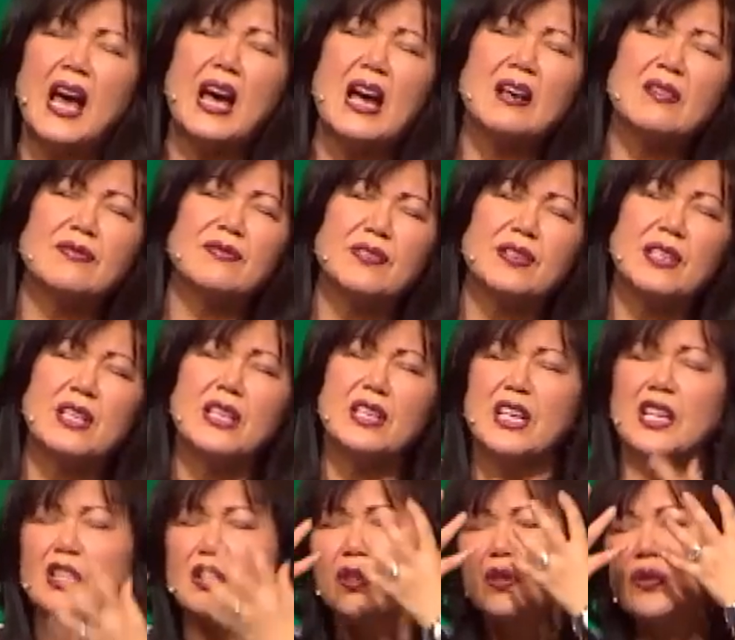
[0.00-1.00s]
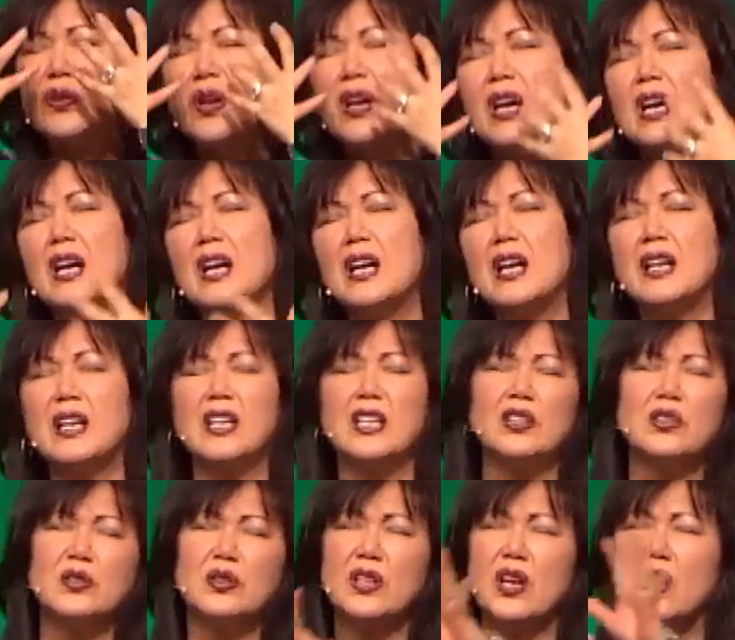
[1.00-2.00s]
laughing and crying
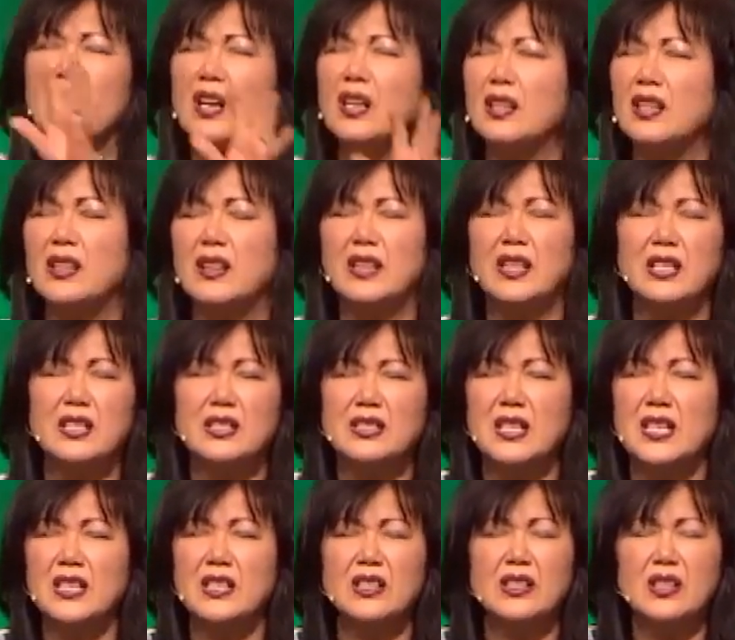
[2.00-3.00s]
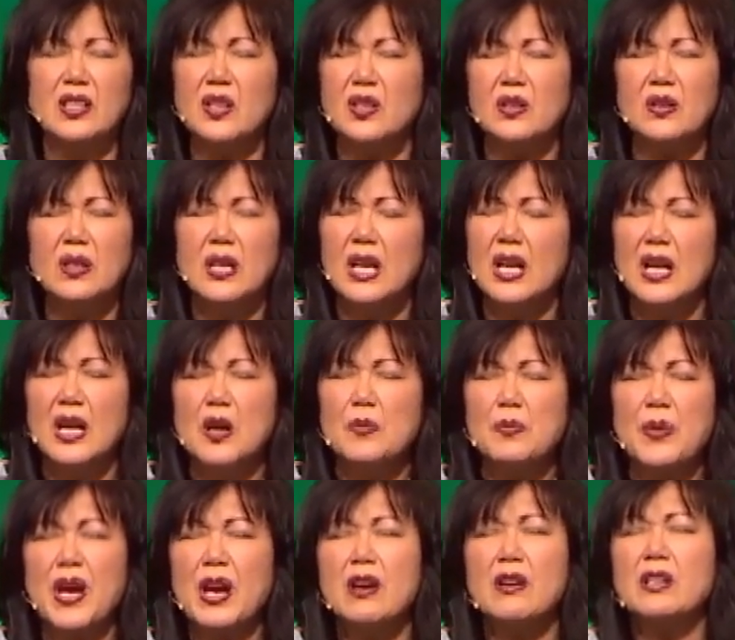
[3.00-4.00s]
and doing all the things that, you know,
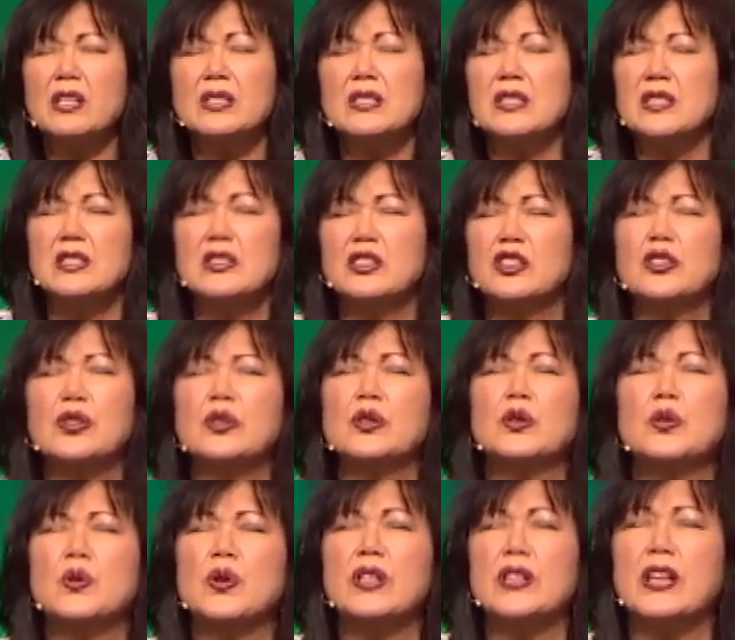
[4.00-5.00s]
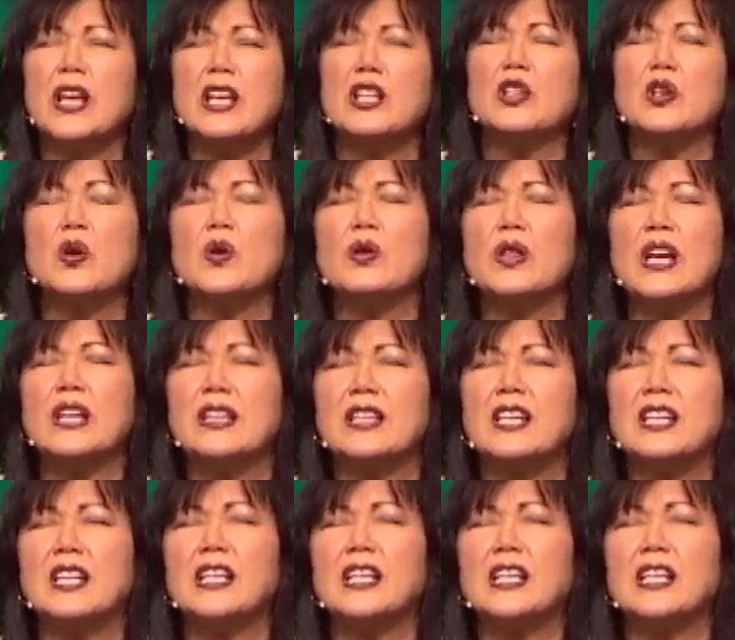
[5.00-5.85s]
parents do when they know that